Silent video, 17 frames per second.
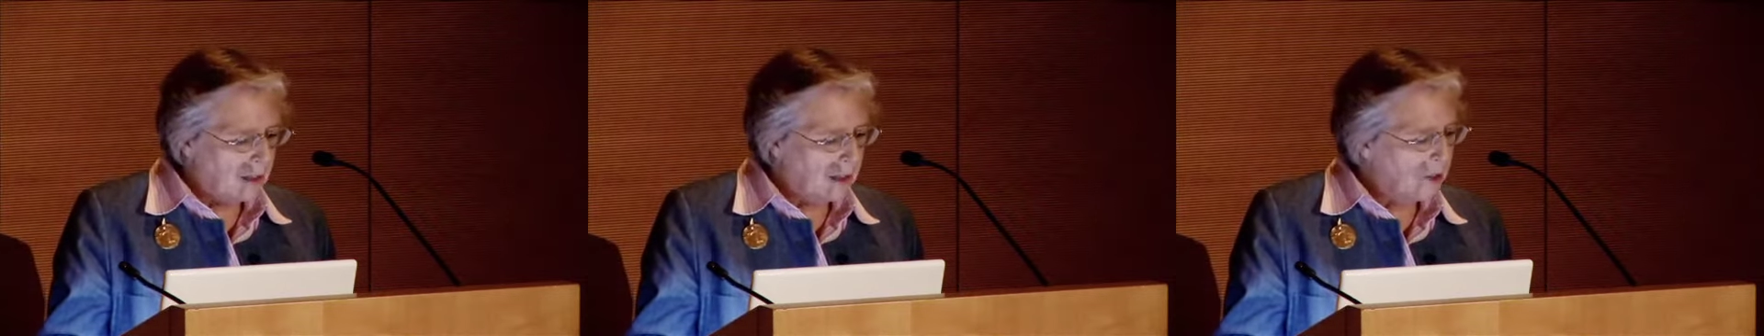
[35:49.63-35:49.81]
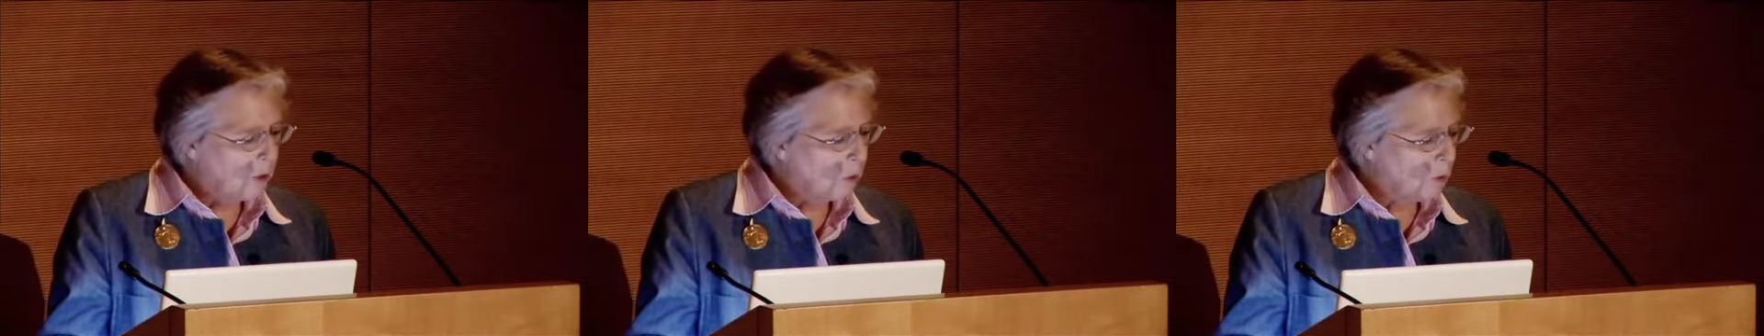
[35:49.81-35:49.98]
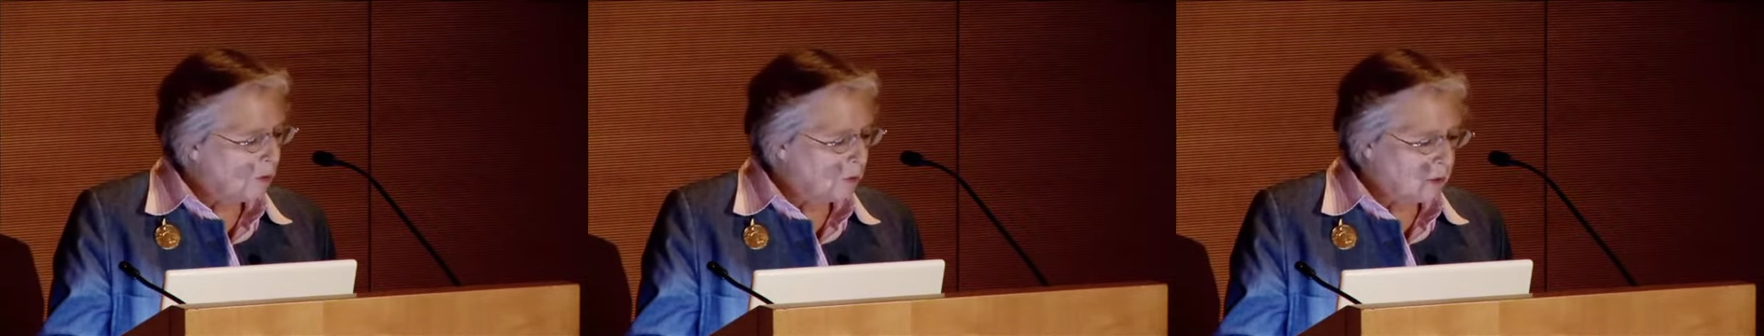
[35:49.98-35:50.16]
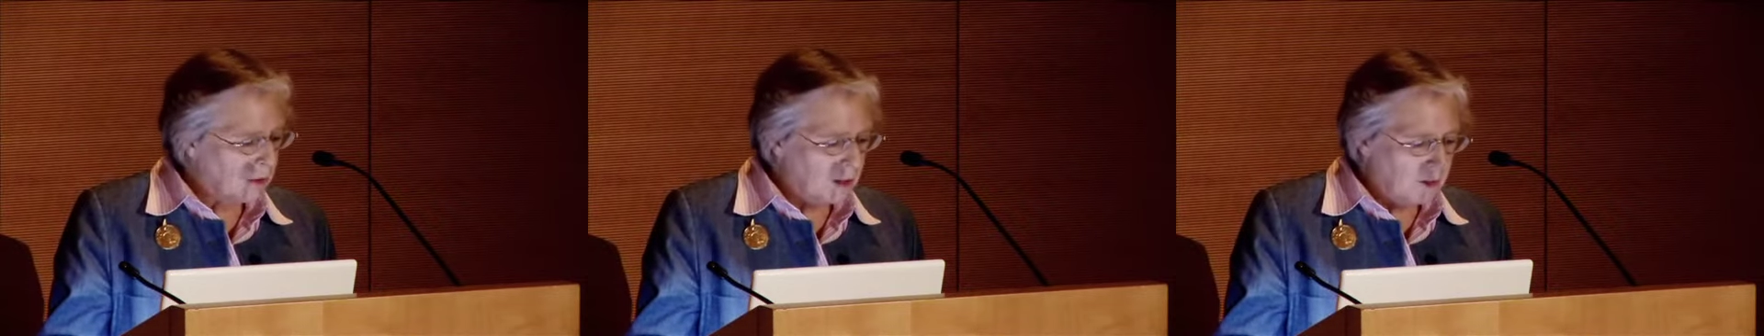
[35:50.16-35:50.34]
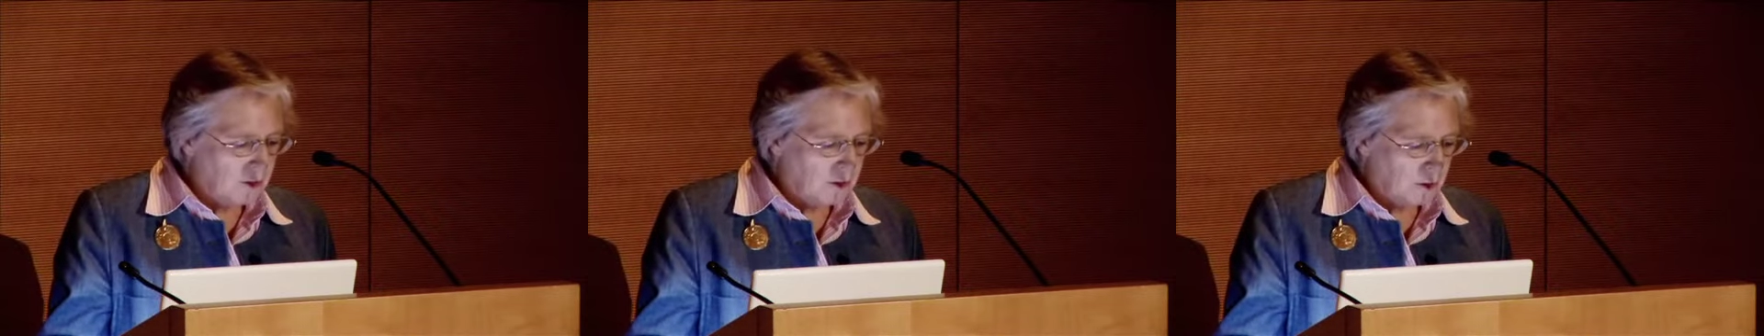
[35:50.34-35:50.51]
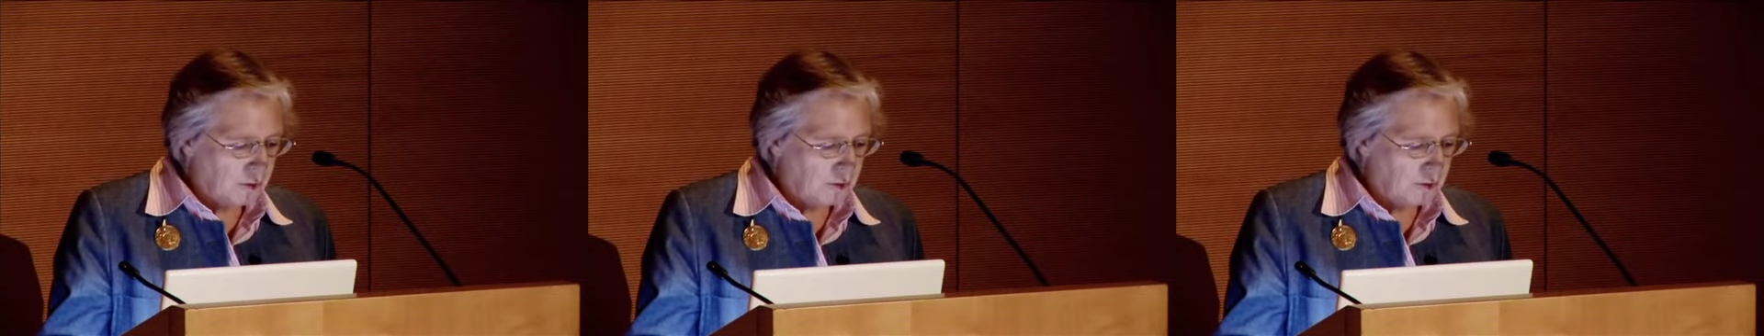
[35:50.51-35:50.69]
and quivering
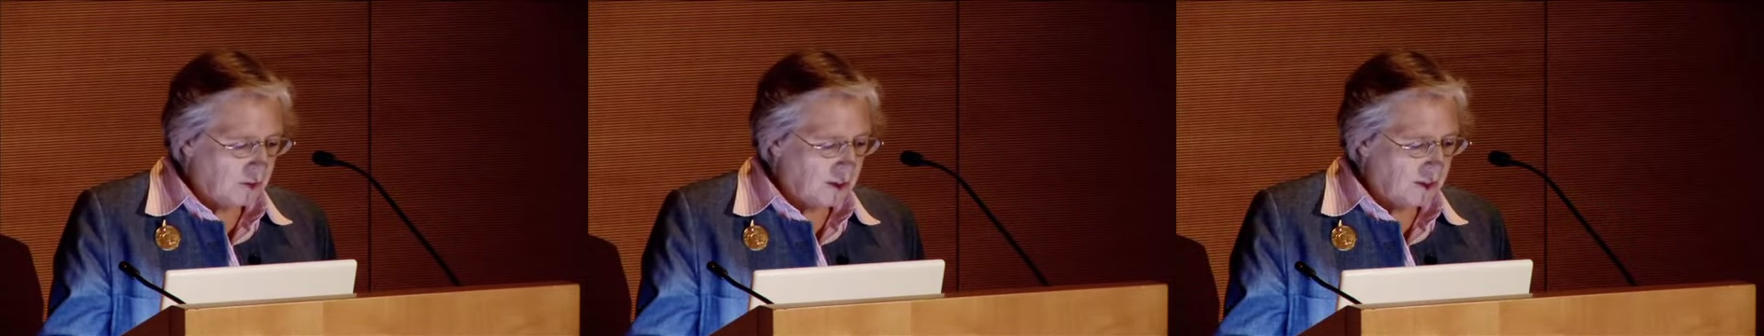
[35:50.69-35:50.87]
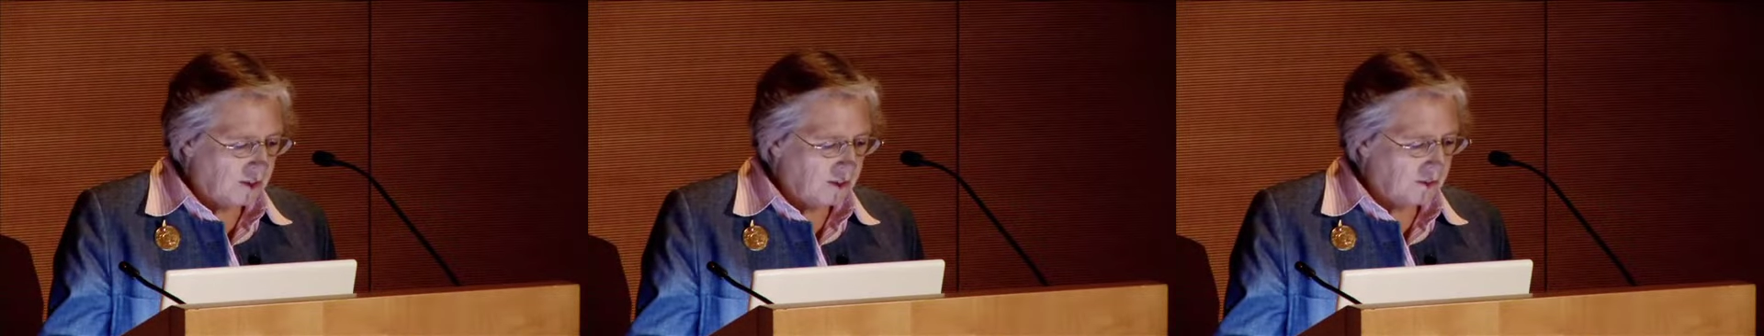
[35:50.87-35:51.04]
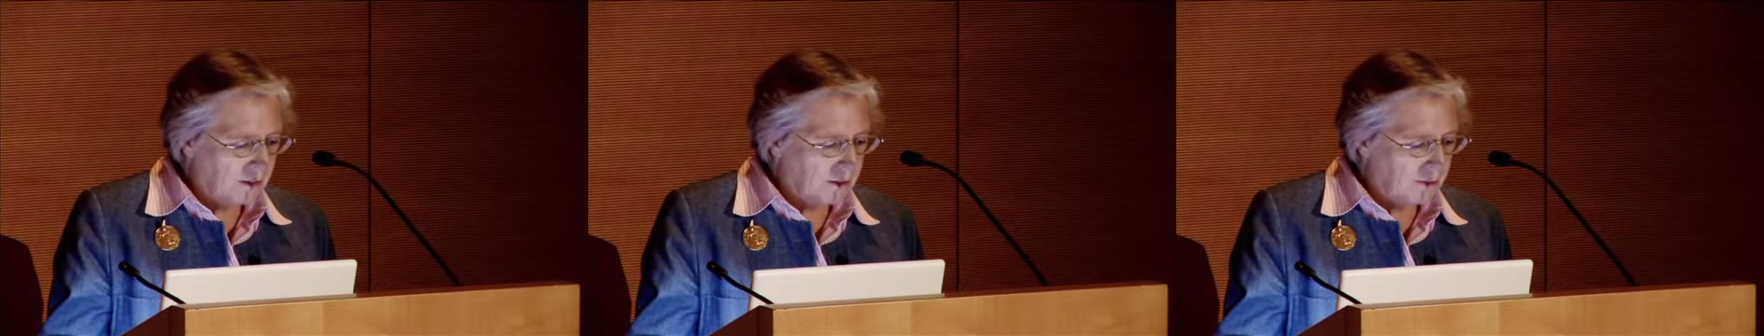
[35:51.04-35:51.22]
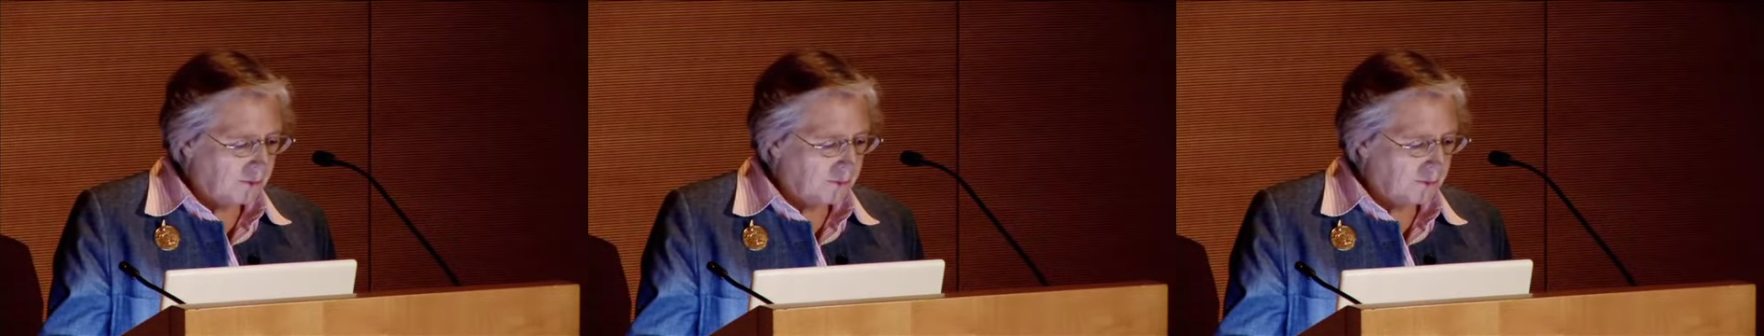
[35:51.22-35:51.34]
surface.